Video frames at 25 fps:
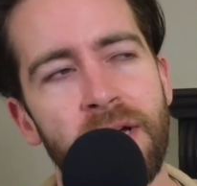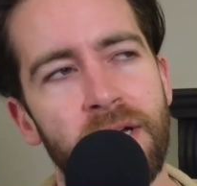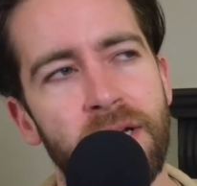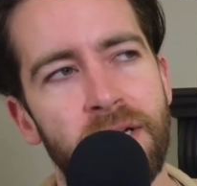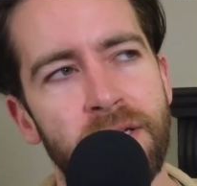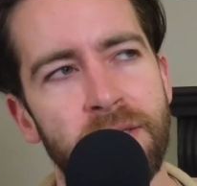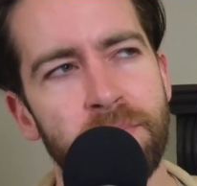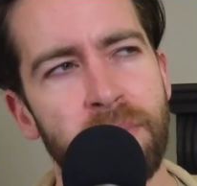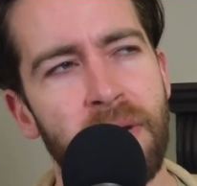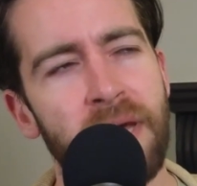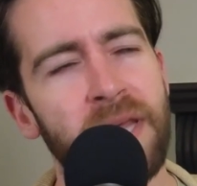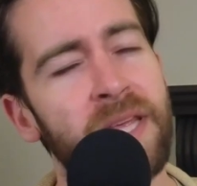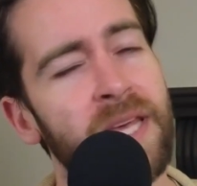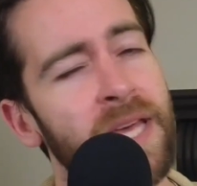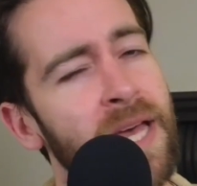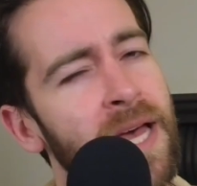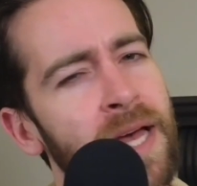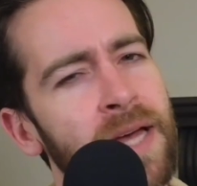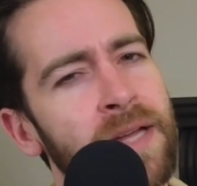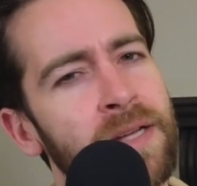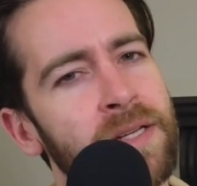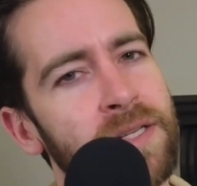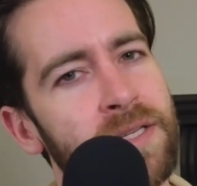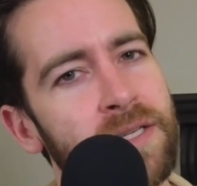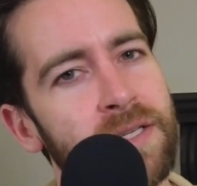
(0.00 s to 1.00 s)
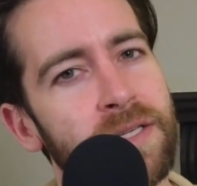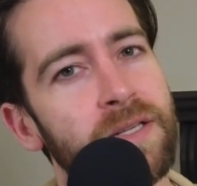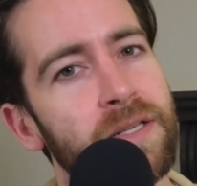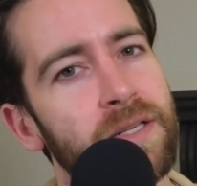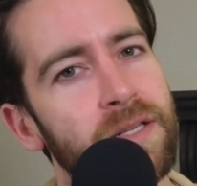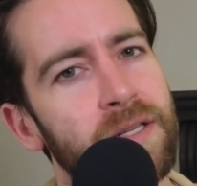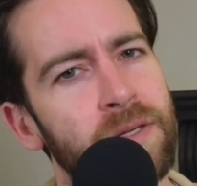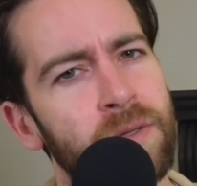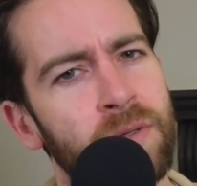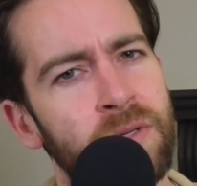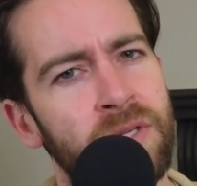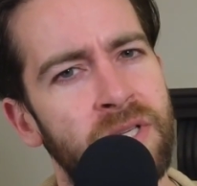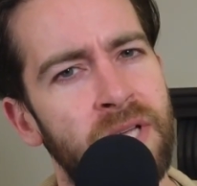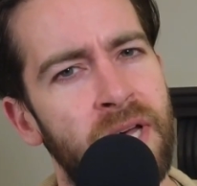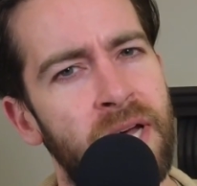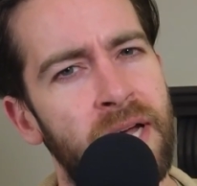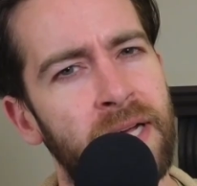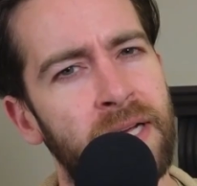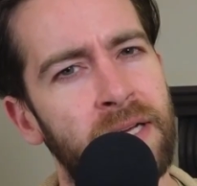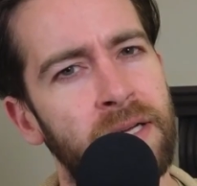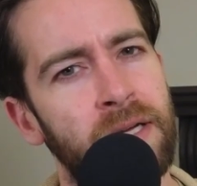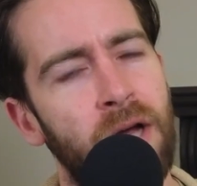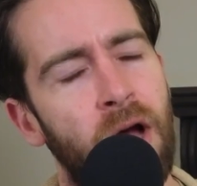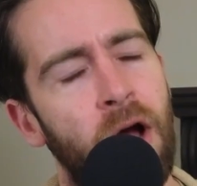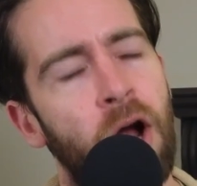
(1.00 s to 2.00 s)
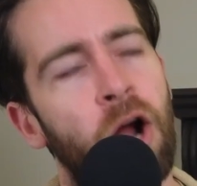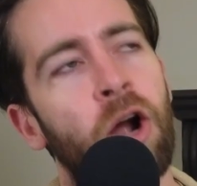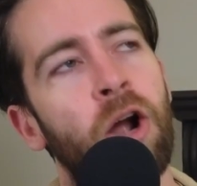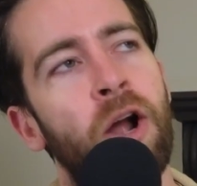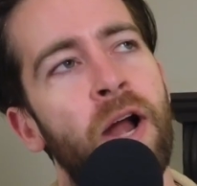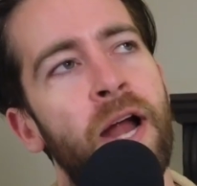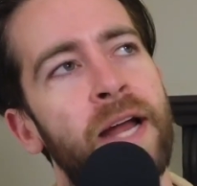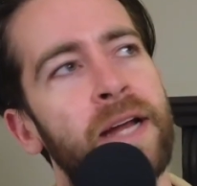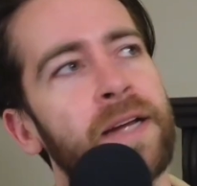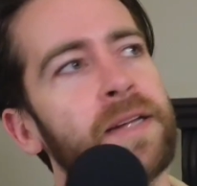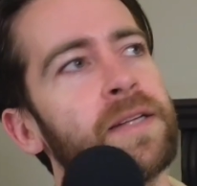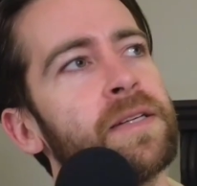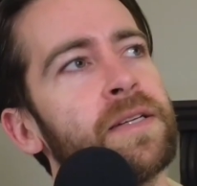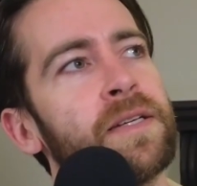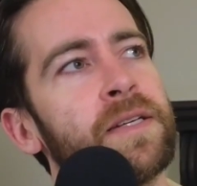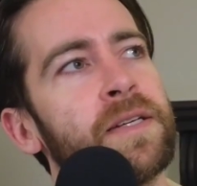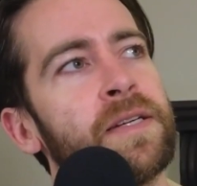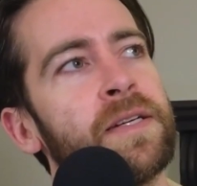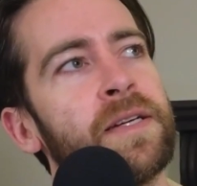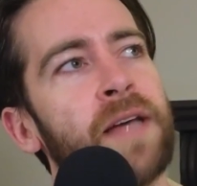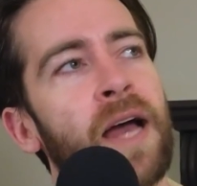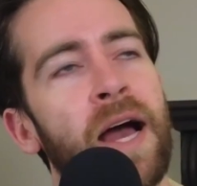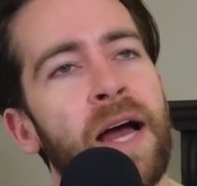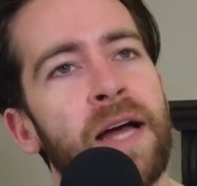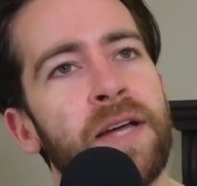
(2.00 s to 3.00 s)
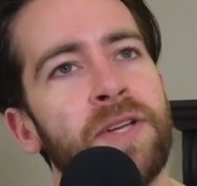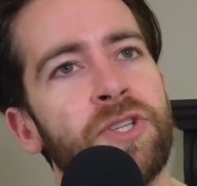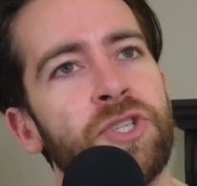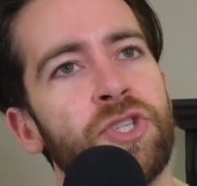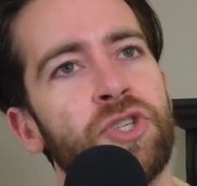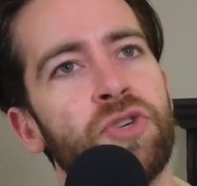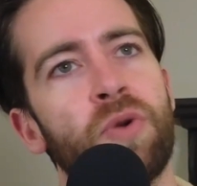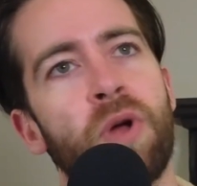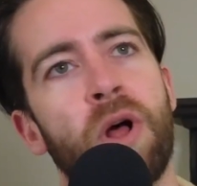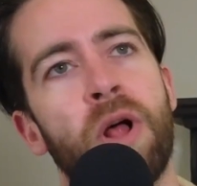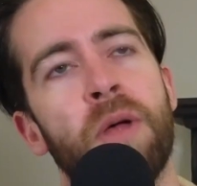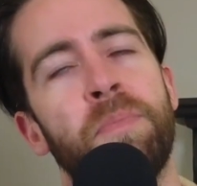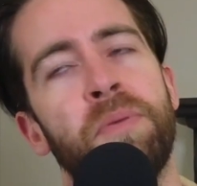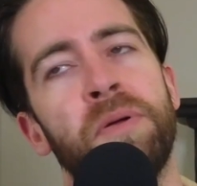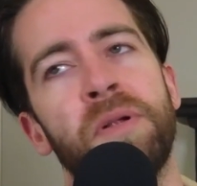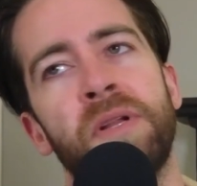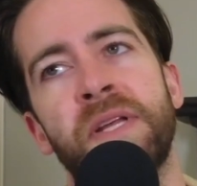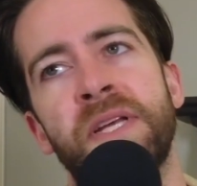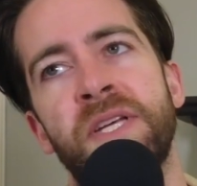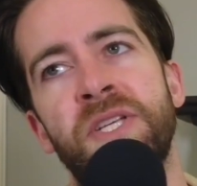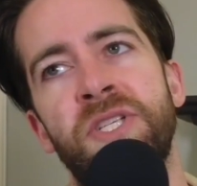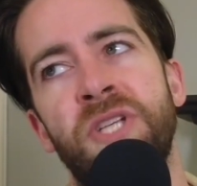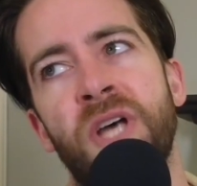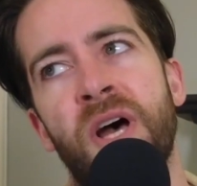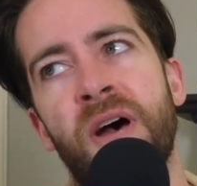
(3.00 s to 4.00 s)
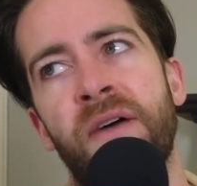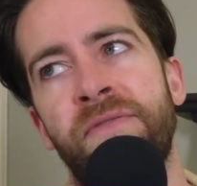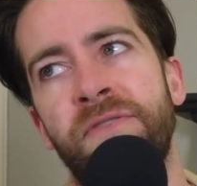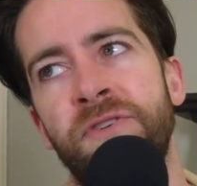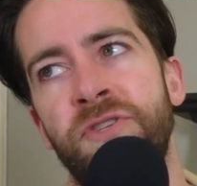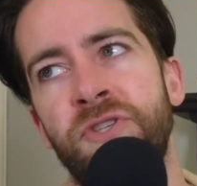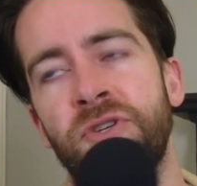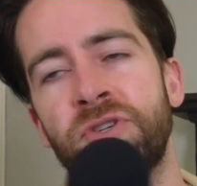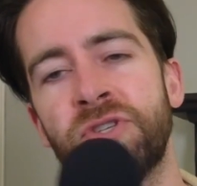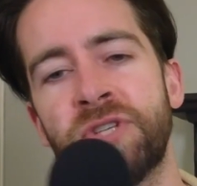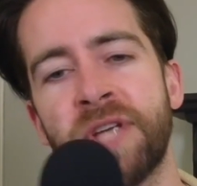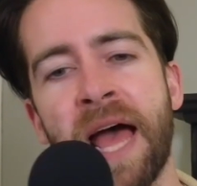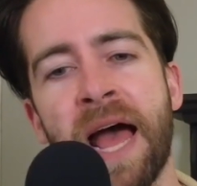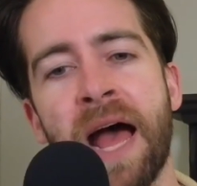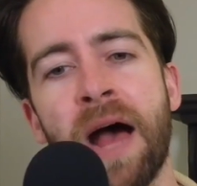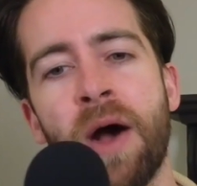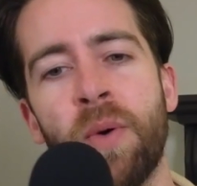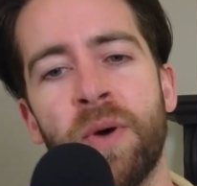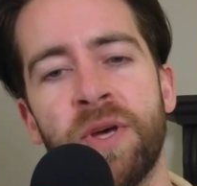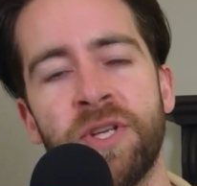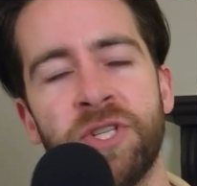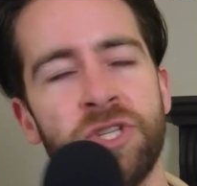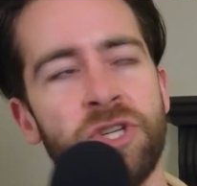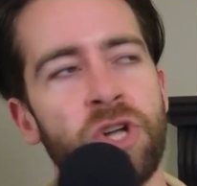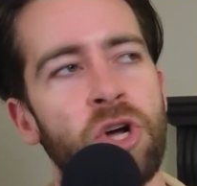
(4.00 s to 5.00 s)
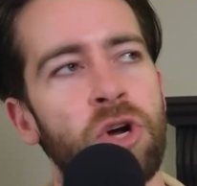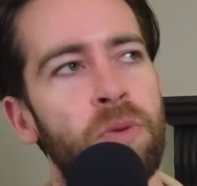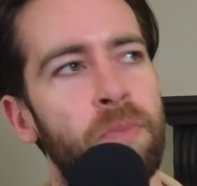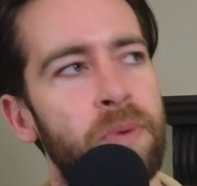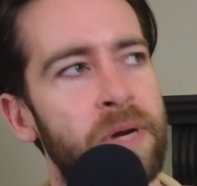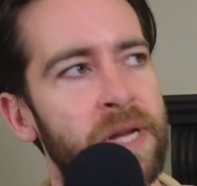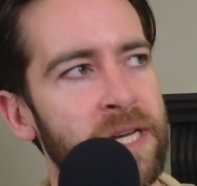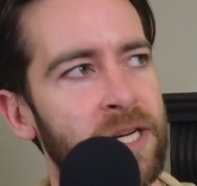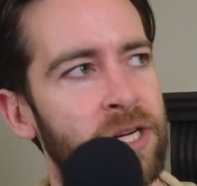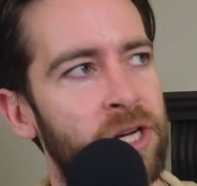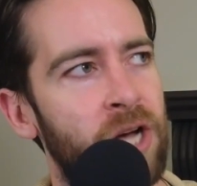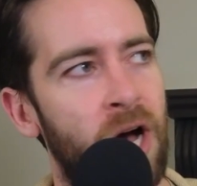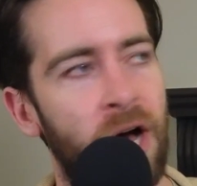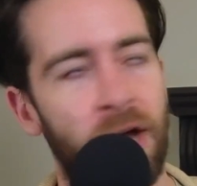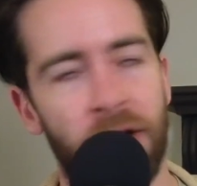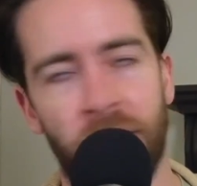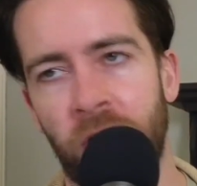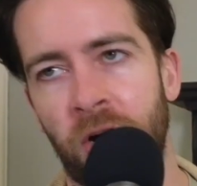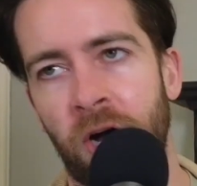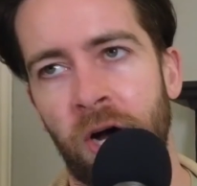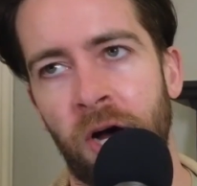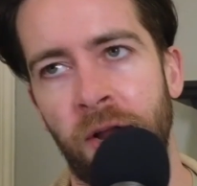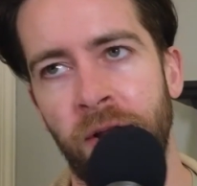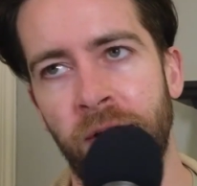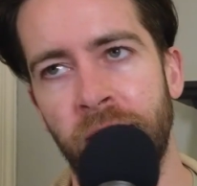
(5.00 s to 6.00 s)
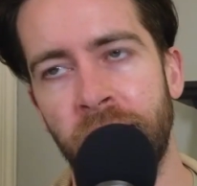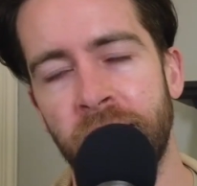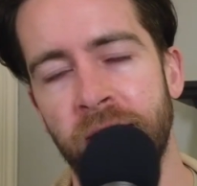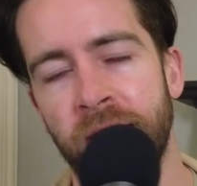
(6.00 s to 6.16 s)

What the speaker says: Because by the end, it was like, all right, guys, you're all police officers. How has nobody caught on